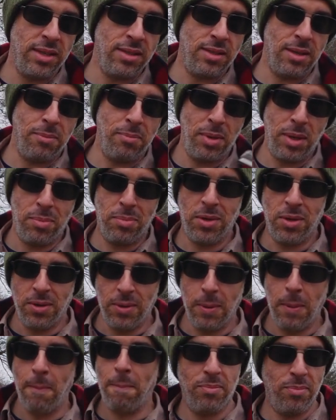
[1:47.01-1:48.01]
Some
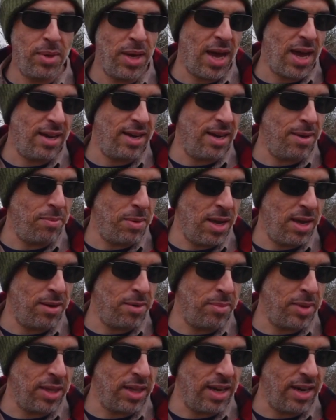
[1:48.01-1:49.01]
people behind
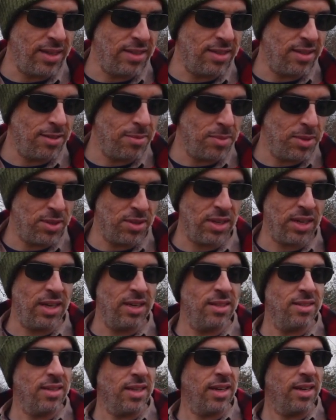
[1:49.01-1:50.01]
enemy lines, as Mr.
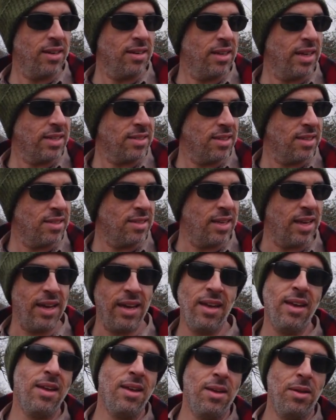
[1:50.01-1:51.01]
Guns and Gear likes to say,
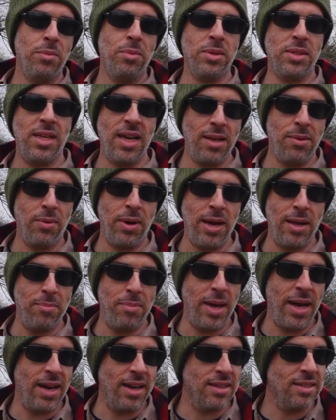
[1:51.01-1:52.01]
with 10 round
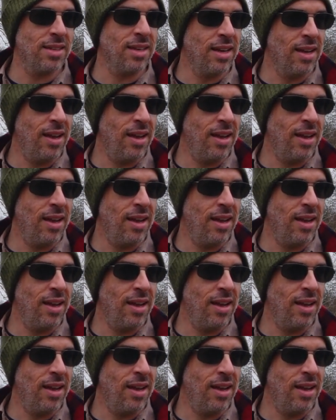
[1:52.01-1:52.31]
mags.